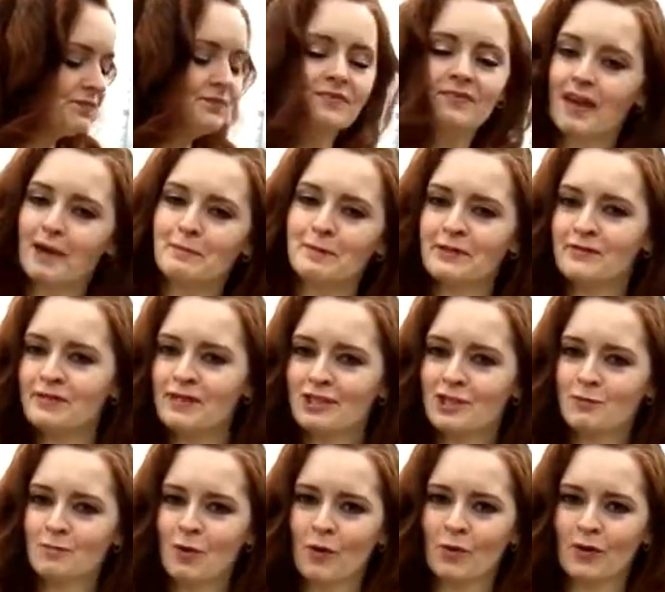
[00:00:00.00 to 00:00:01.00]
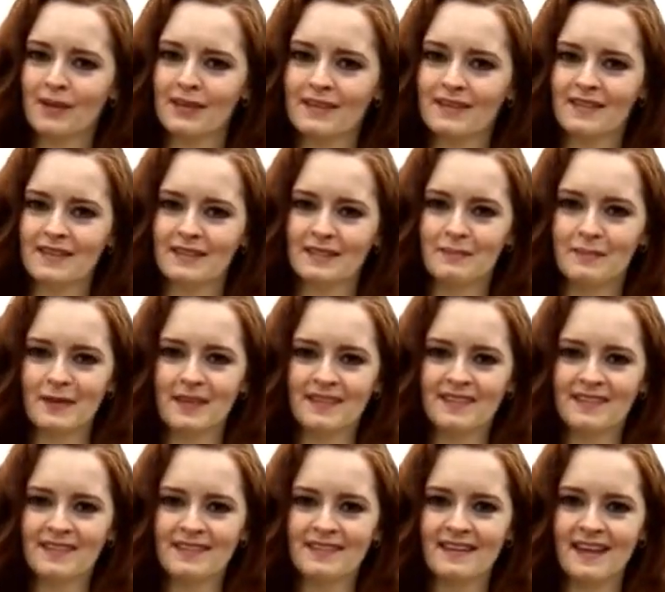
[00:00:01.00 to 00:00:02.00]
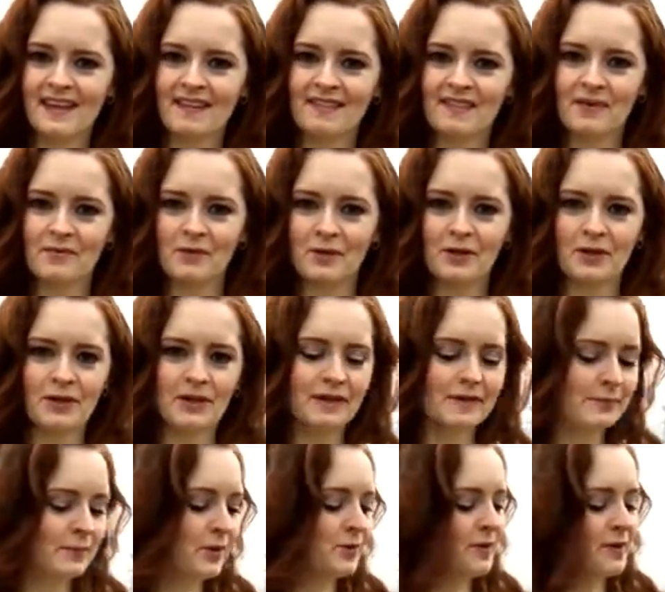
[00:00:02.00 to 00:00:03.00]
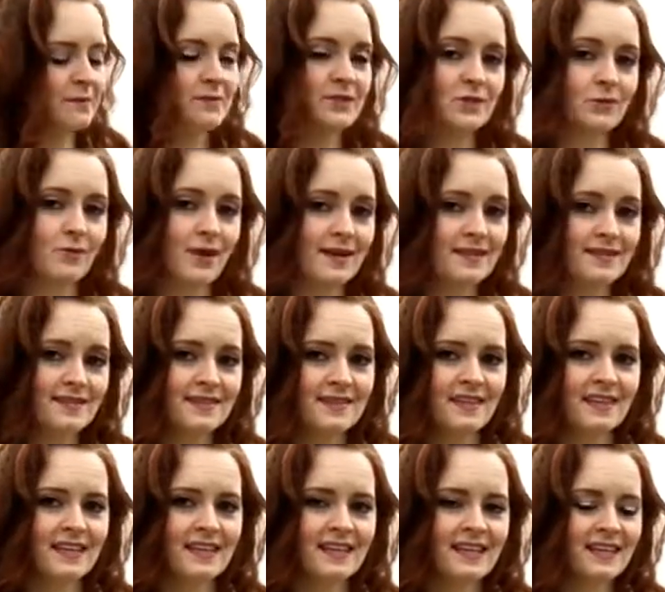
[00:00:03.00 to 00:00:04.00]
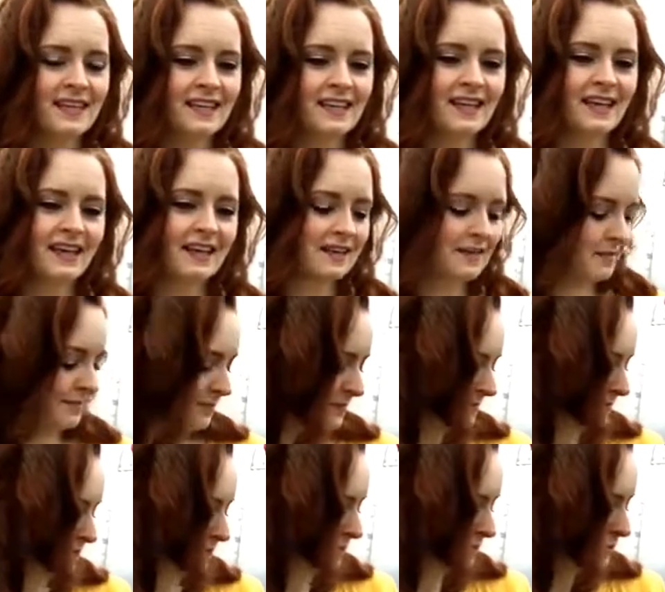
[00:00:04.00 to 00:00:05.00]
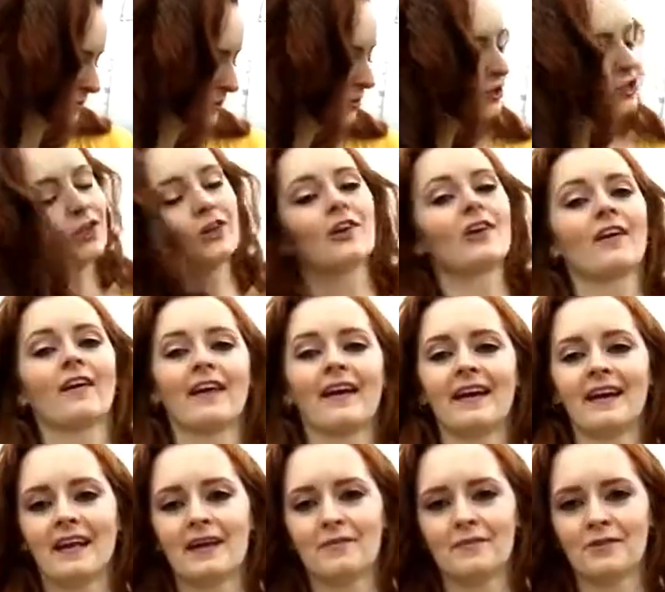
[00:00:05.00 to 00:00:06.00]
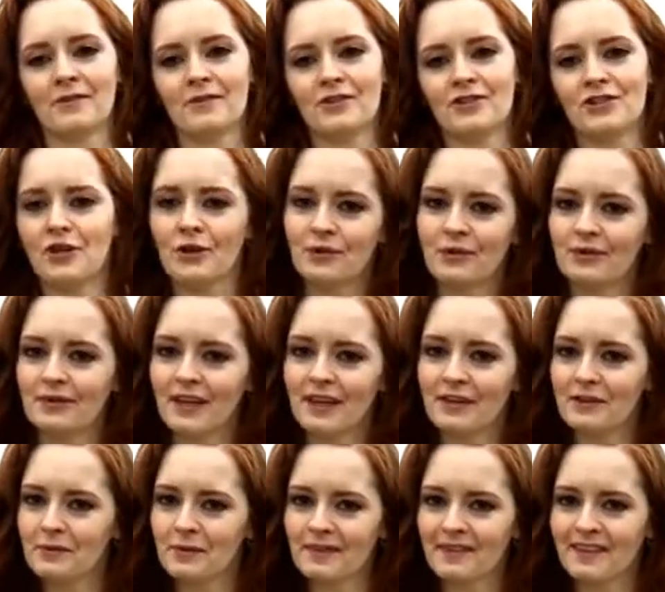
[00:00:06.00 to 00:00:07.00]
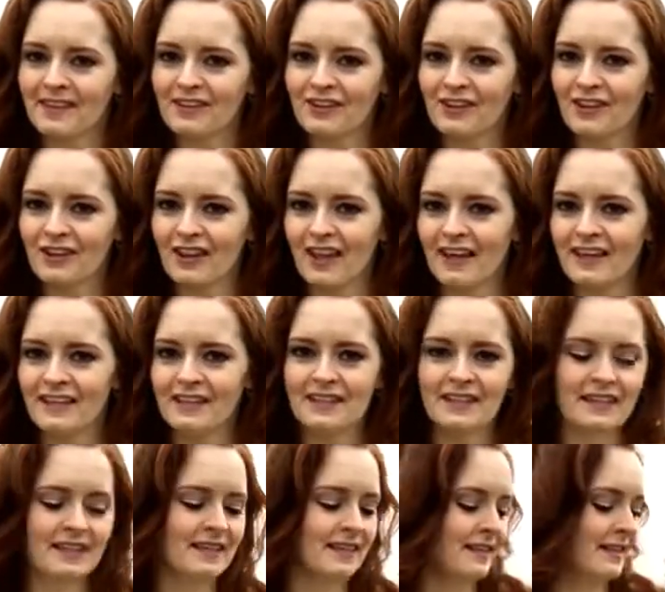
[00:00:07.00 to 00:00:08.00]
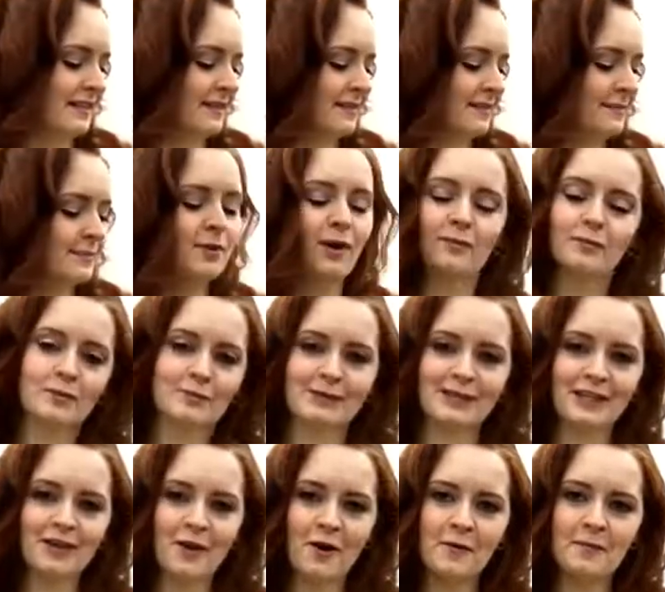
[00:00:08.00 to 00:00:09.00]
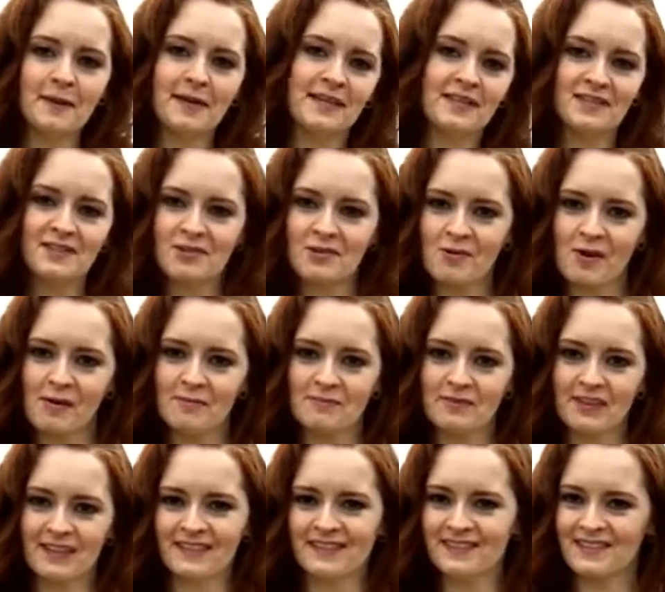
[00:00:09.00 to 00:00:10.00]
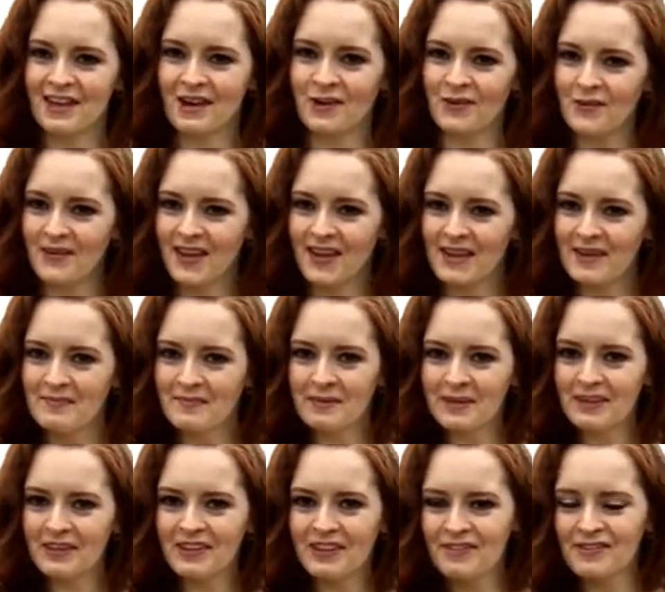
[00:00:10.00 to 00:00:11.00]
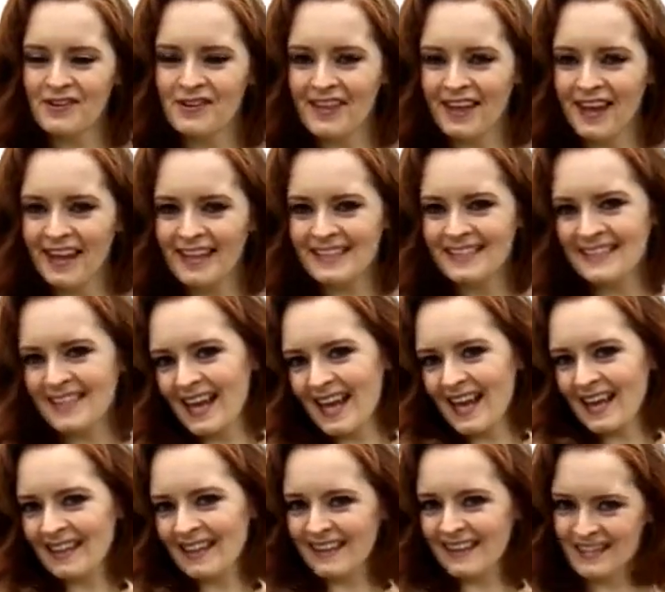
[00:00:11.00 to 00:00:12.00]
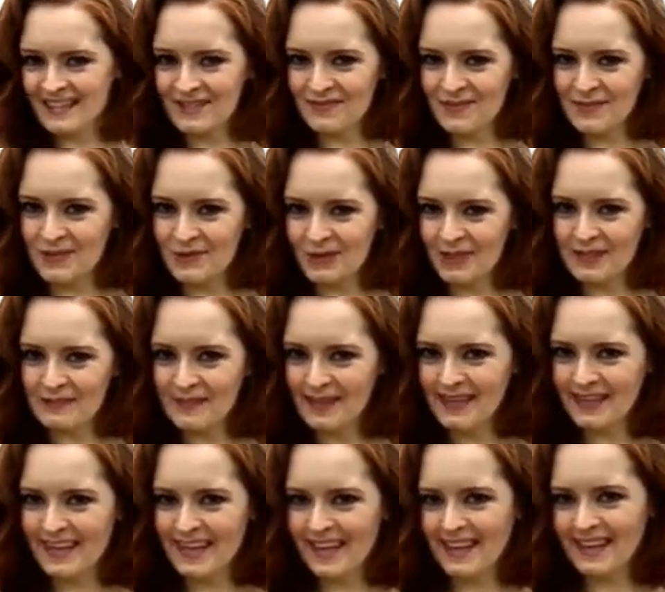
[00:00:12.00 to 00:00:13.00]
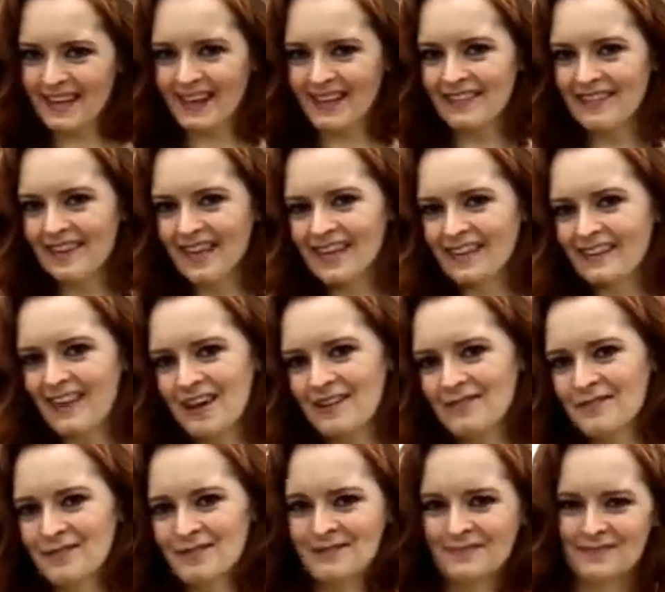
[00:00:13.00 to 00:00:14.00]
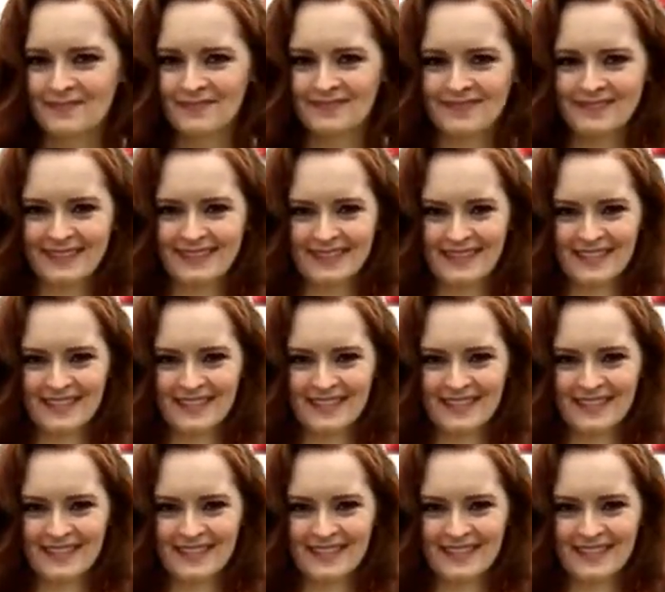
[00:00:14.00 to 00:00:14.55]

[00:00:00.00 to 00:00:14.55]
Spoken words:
I'm gonna finish pouring these pieces, and then we're gonna put them to rest to cure, and I will show you later what they look like, probably on my Instagram feed. So be looking for that, and thanks for joining me today at The Naked Life. See you